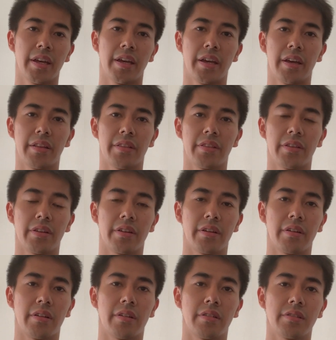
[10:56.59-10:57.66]
and
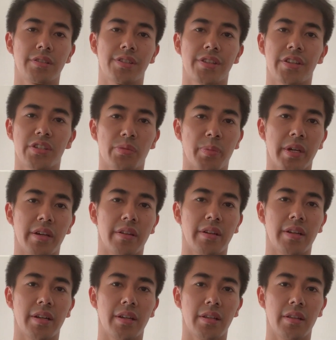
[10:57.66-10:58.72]
stay in Japan
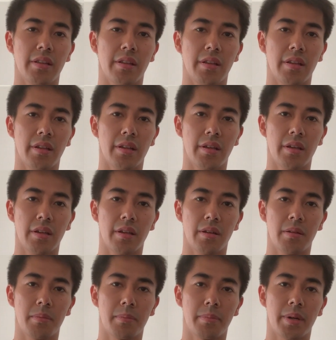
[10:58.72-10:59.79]

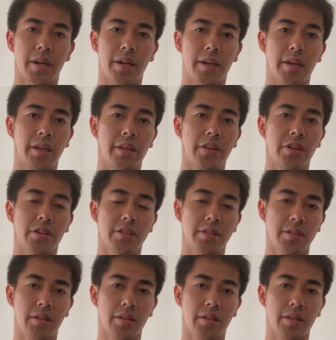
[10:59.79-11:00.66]
by not